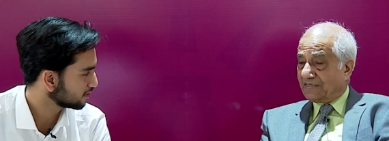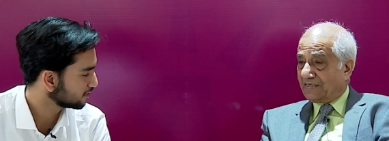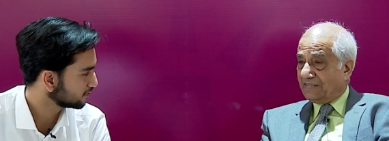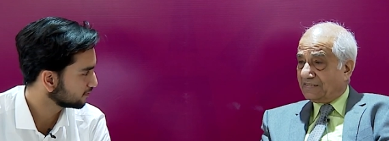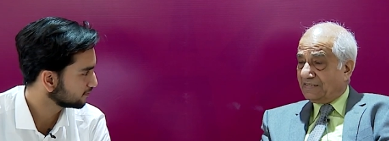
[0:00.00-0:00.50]

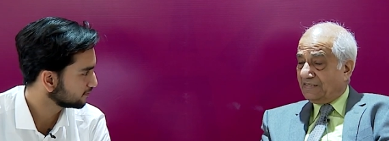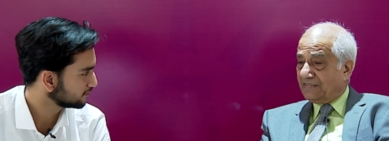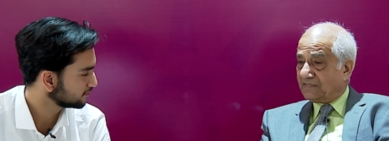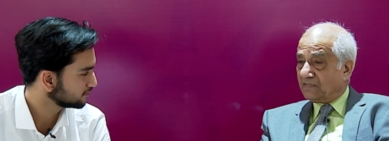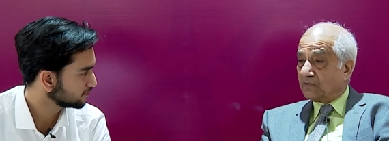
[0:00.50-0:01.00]
Speaker 1: Second C
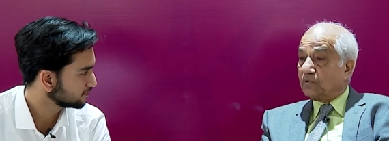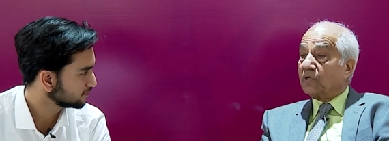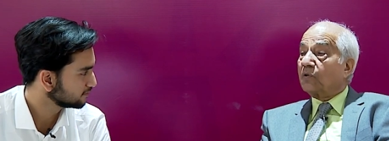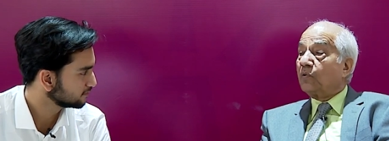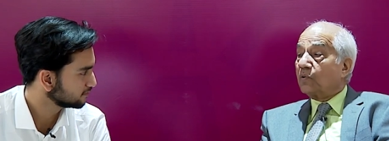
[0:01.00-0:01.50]
is to the
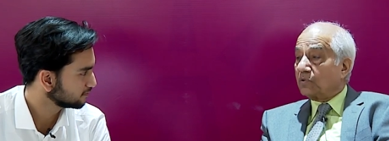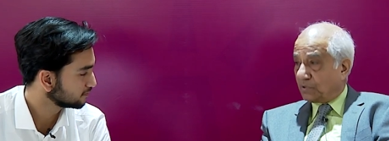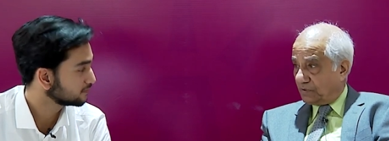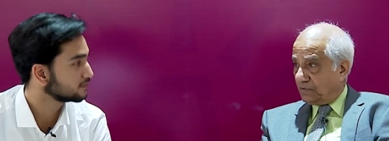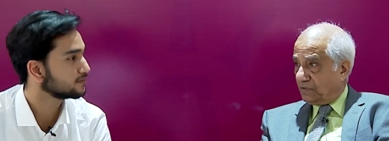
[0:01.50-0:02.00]
court.
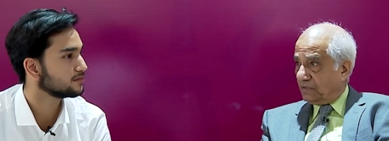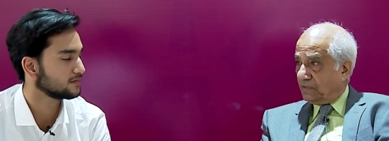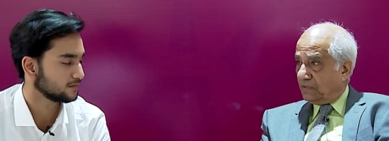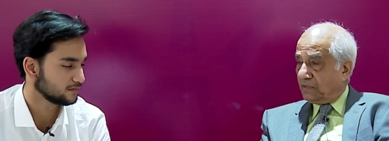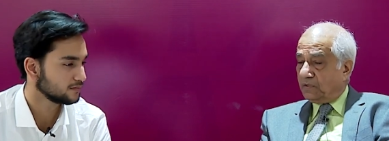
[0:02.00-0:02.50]

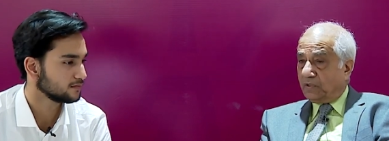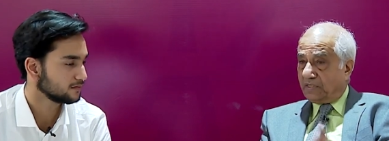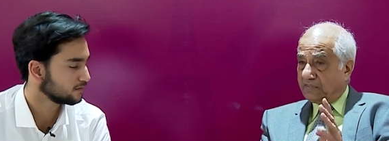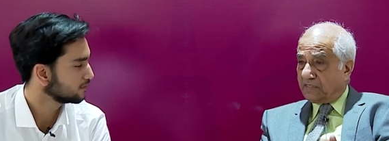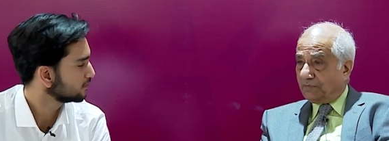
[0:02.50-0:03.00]
Hmm. You are
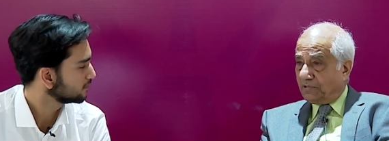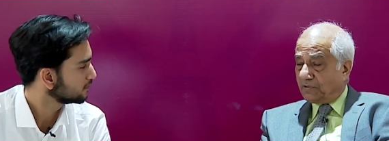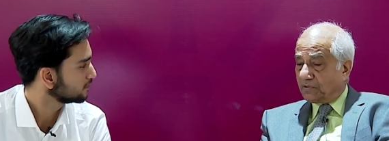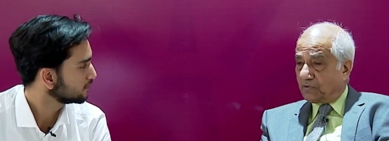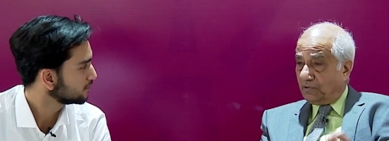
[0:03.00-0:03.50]
answerable
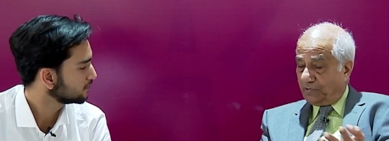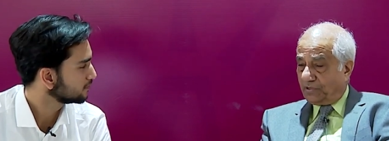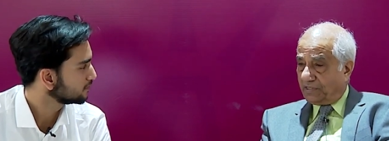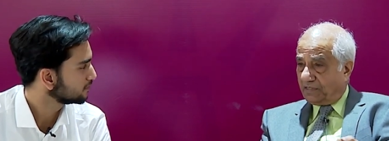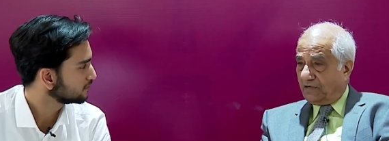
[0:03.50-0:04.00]
to the court
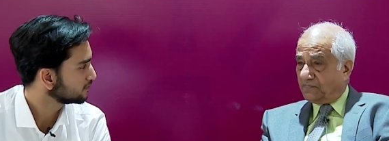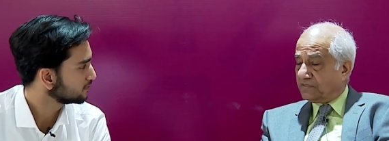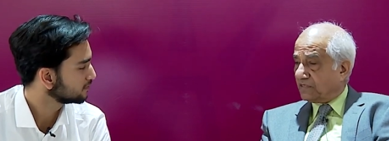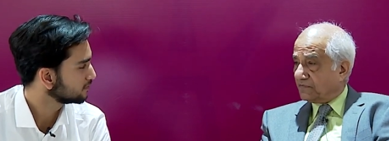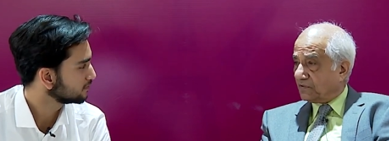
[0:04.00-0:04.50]
because you're an
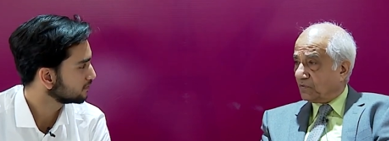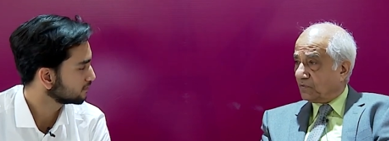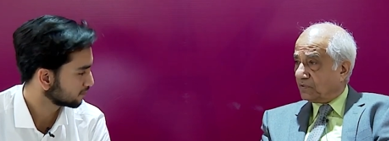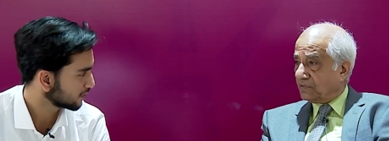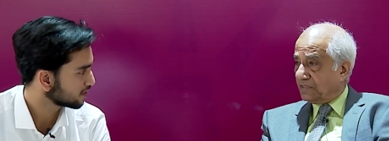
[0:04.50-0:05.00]
officer of the
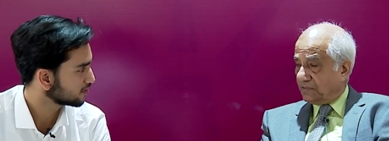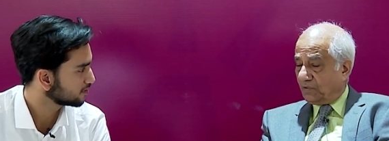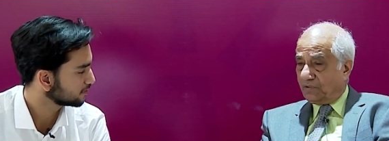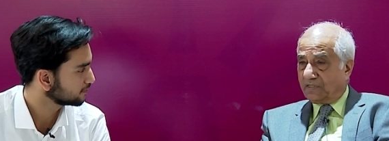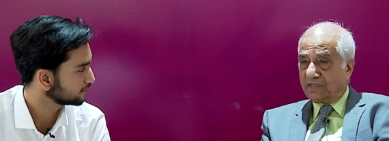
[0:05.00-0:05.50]
court yes. as a
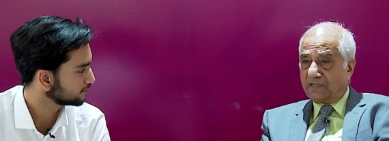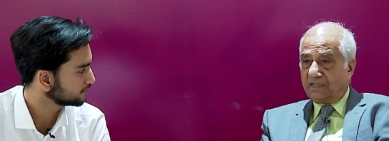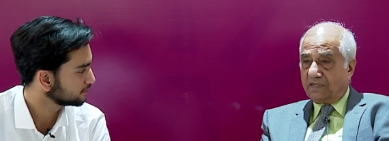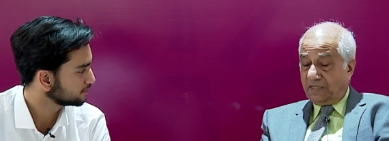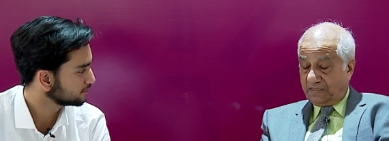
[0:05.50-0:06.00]
lawyer
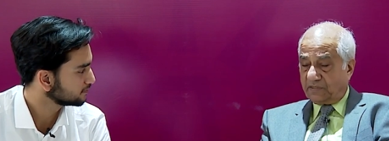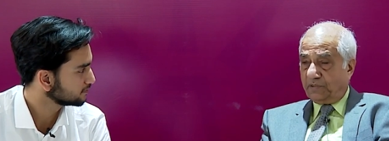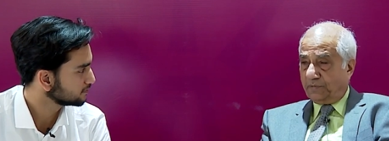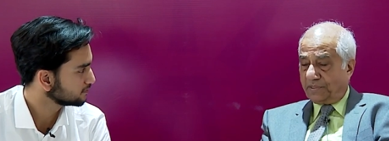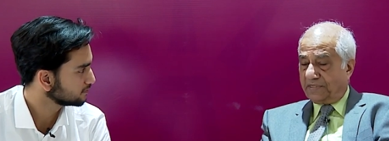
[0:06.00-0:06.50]
as an
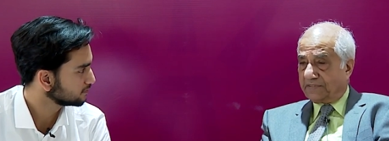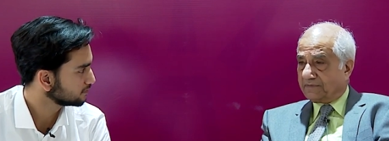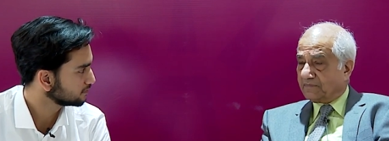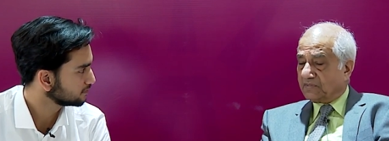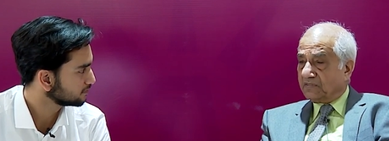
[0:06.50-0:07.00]
advocate.
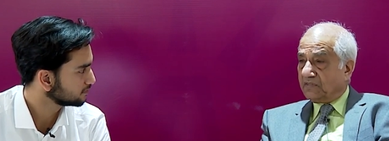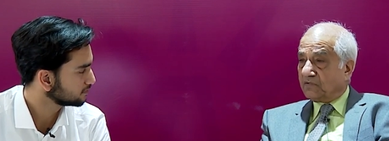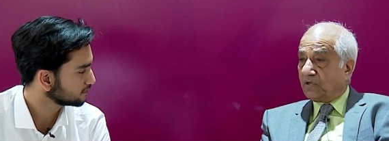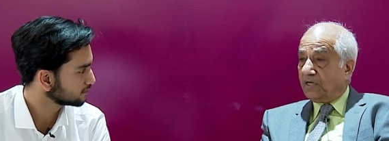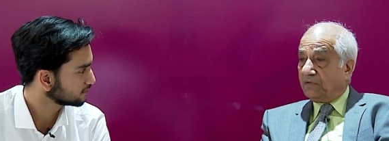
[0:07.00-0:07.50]

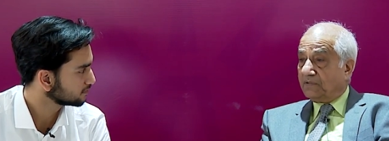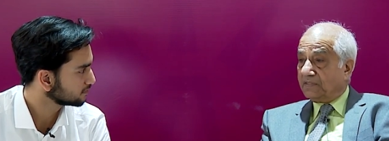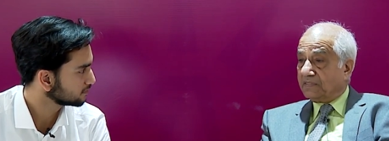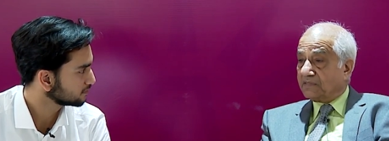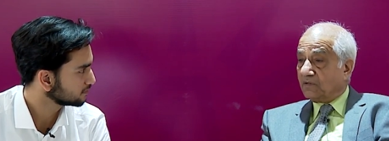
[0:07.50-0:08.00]
Third
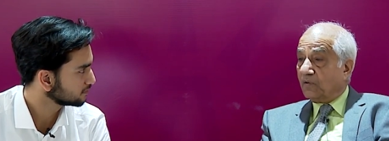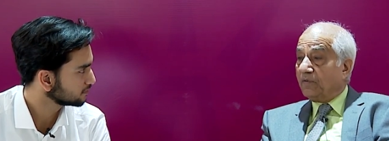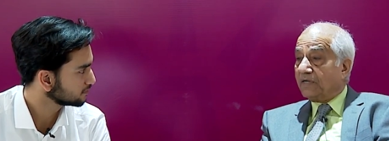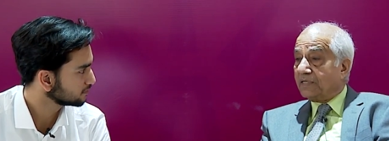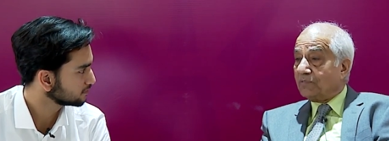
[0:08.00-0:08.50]
one is
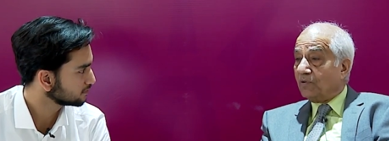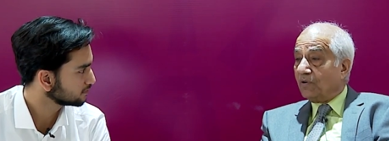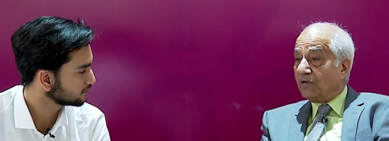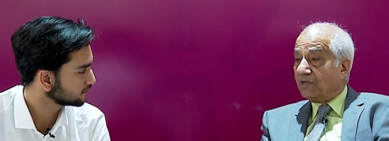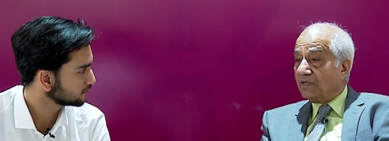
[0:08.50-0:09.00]
over and above
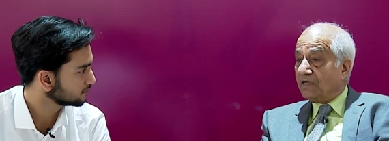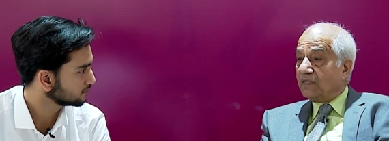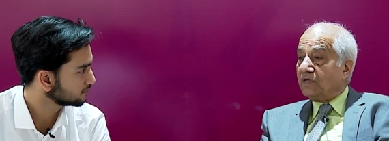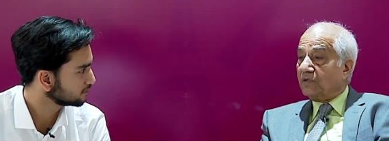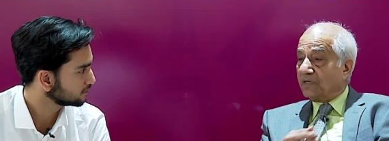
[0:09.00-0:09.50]
all,
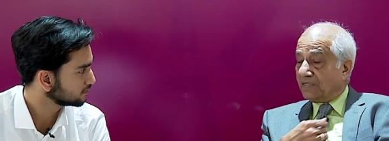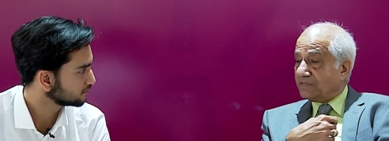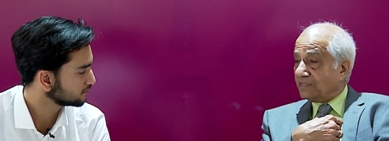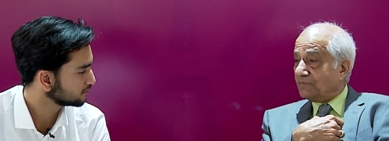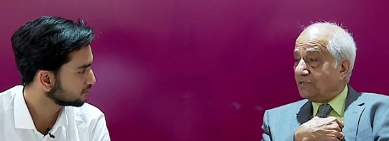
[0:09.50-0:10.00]
you are
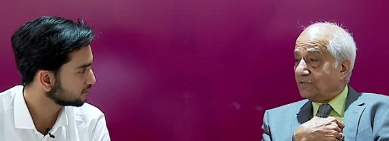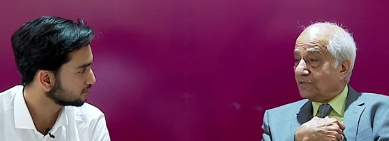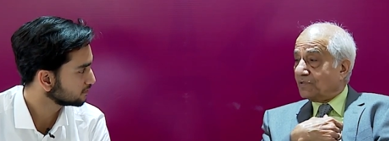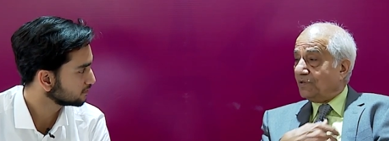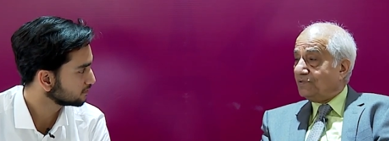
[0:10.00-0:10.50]
answerable to your
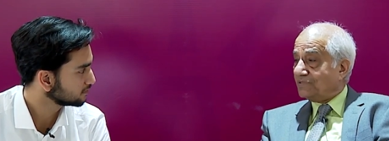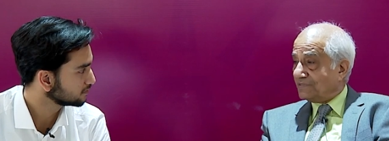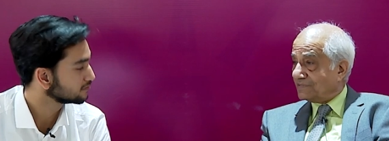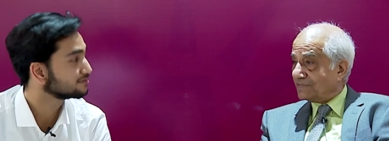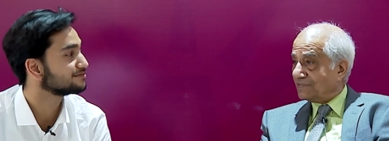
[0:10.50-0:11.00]

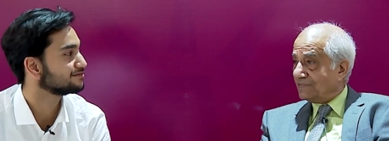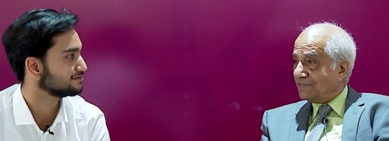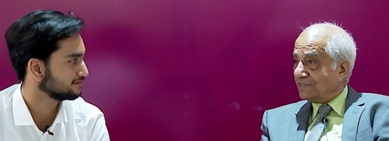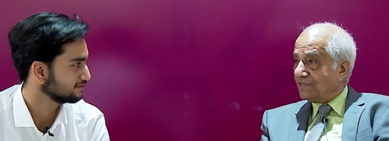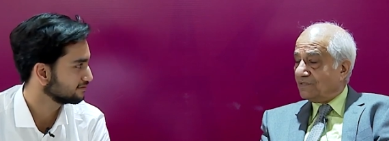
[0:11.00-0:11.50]
conscience.
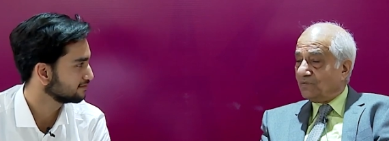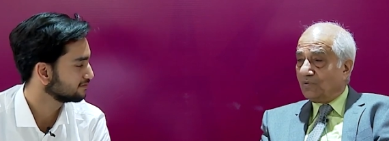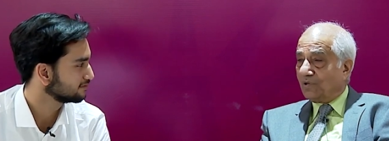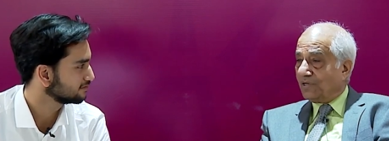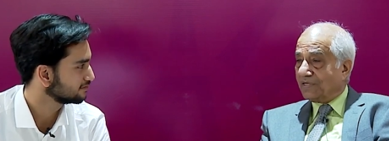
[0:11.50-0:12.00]
Hmm. No
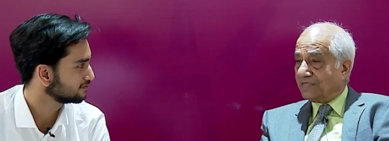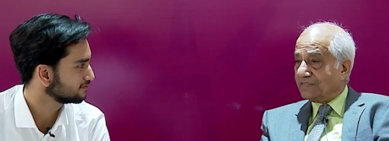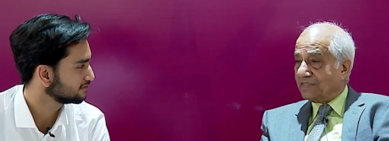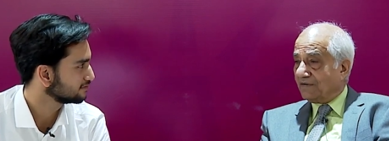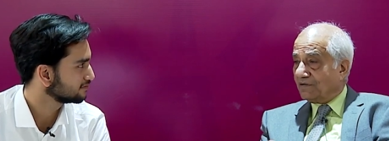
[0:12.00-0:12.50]
lawyer can
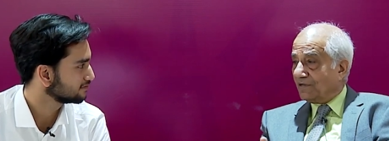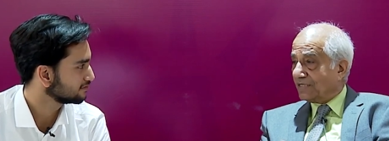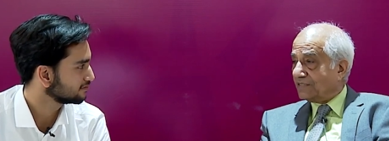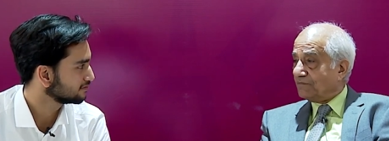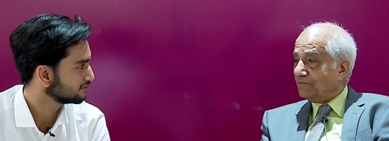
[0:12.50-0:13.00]
say I will
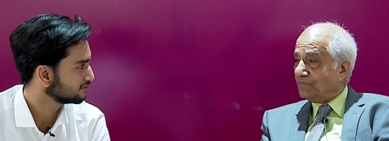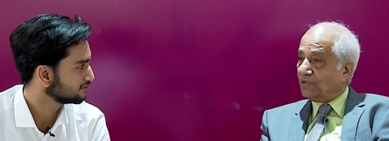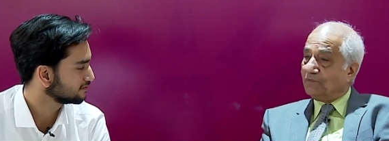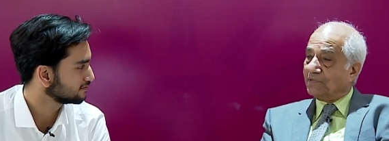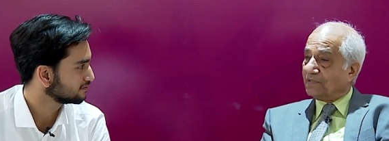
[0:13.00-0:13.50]
act it
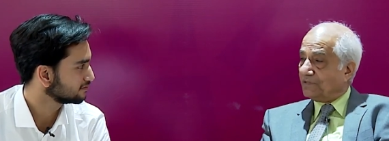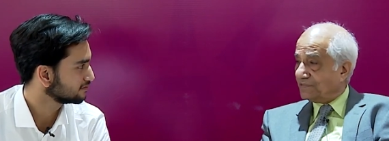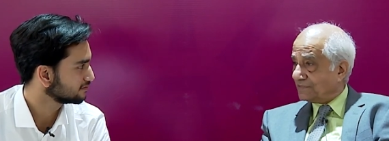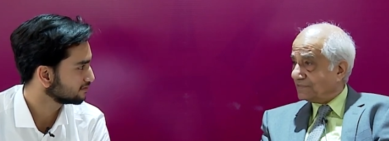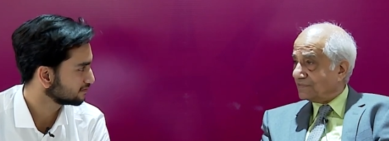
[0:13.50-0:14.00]
beyond my
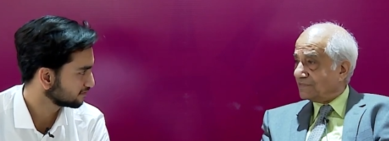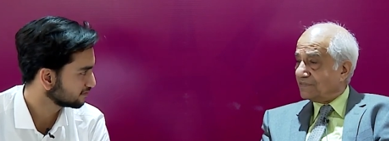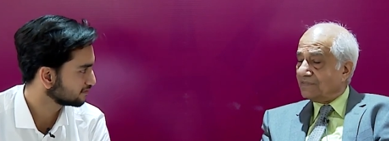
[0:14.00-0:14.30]
conscience.